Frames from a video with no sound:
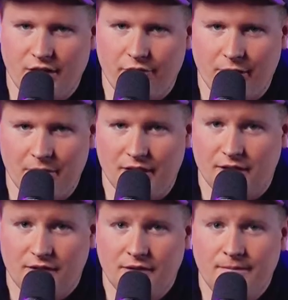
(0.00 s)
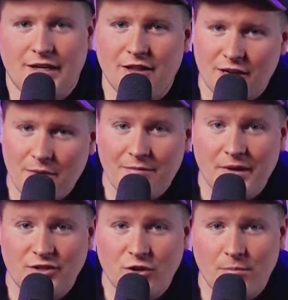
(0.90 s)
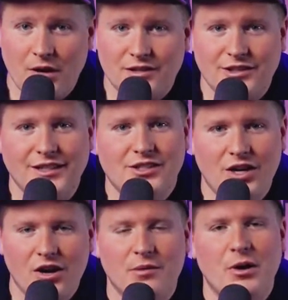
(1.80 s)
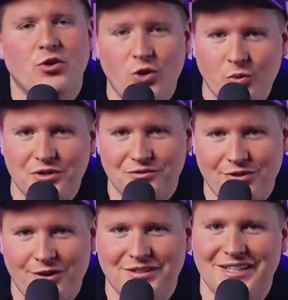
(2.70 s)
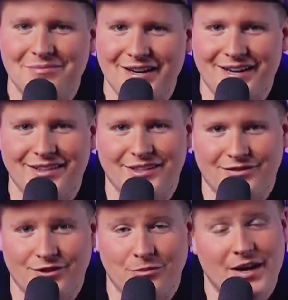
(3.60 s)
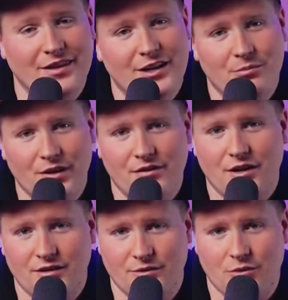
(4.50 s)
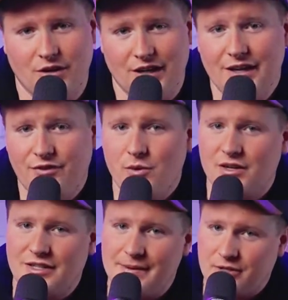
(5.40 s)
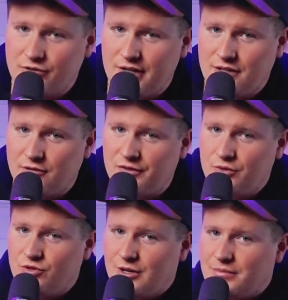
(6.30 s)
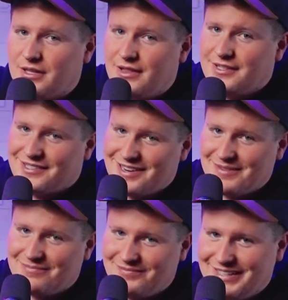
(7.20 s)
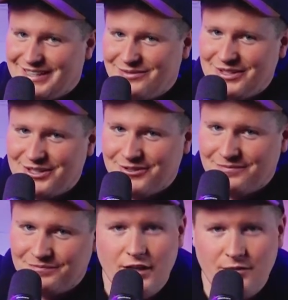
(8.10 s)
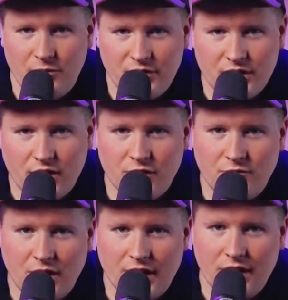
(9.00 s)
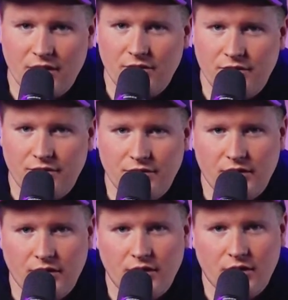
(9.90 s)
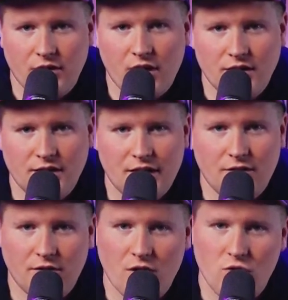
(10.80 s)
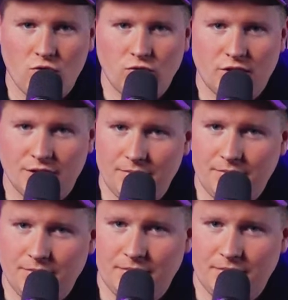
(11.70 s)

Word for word: it in three minutes. Now that I'm off my soapbox, let's talk about who was involved in making this film, and then a brief content warning. If you want to skip straight to the review, jump to this time in the video. This movie stars Raquel Flacrostow Otum